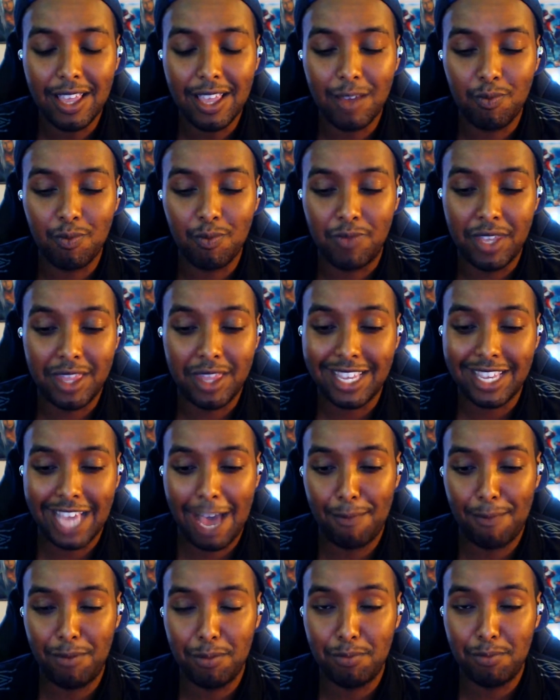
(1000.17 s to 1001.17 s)
did this
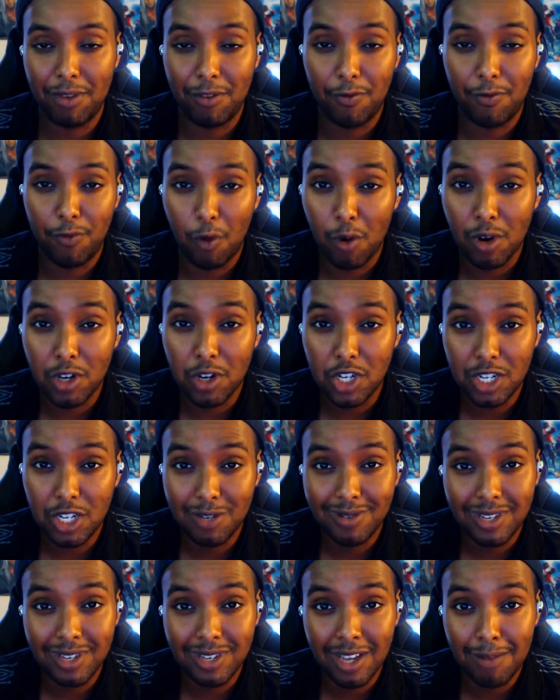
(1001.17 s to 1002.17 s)
happen before
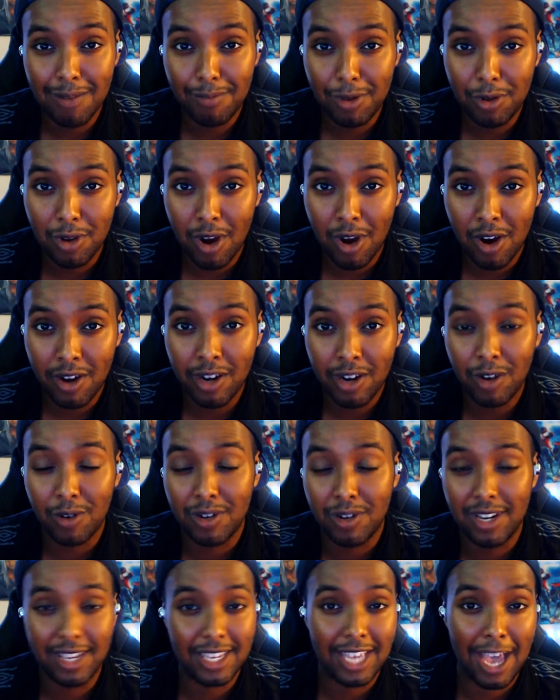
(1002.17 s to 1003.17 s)
she was on Blue Garden,
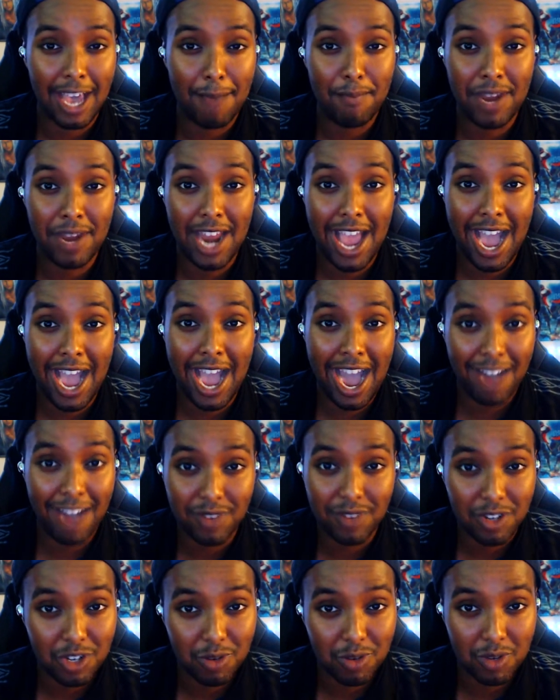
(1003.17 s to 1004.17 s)
or did this happen
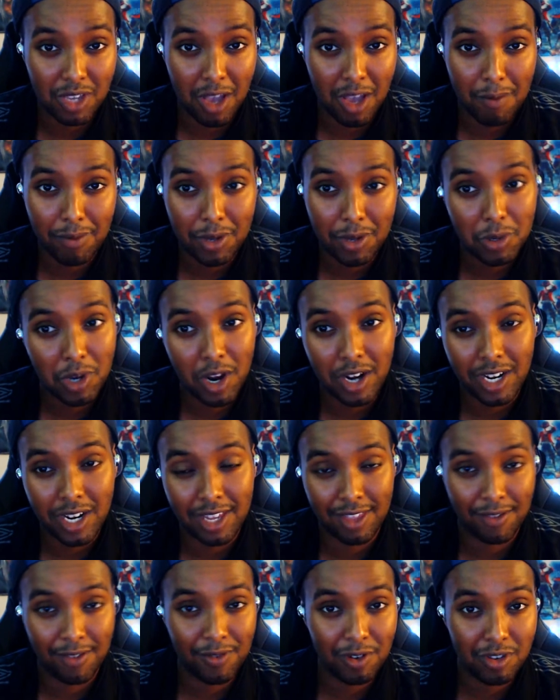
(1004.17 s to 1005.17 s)
after she was on Blue
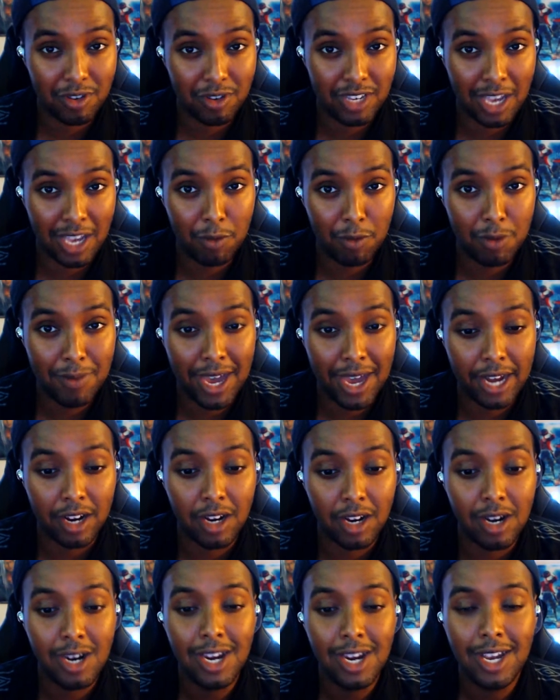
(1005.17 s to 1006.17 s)
Garden the first time we met
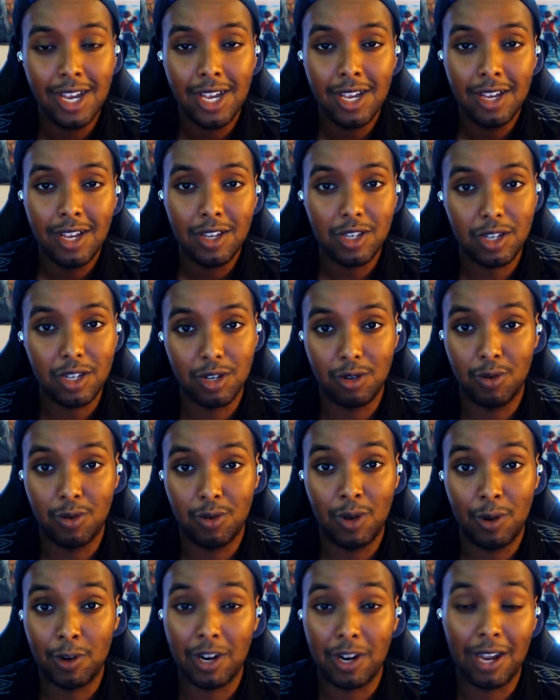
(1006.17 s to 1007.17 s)
her?
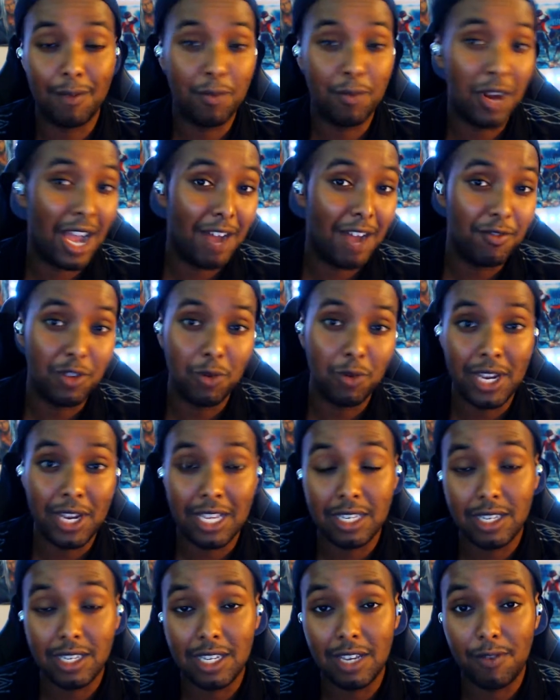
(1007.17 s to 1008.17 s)
So I'm gonna have to wait
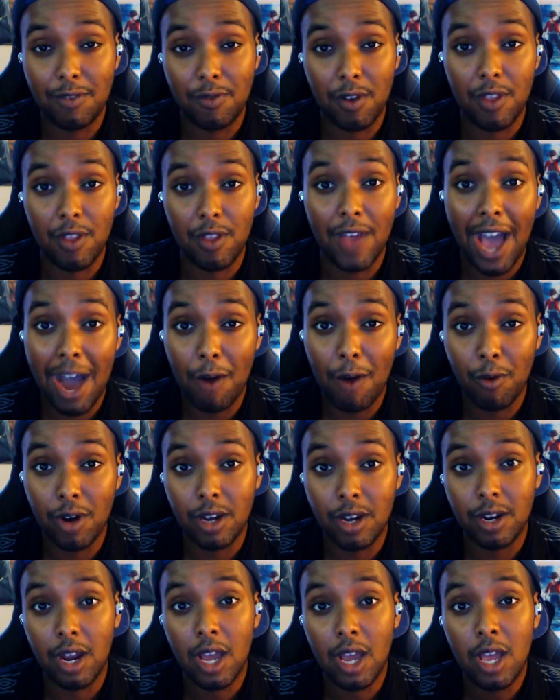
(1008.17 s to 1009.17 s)
and see for that one.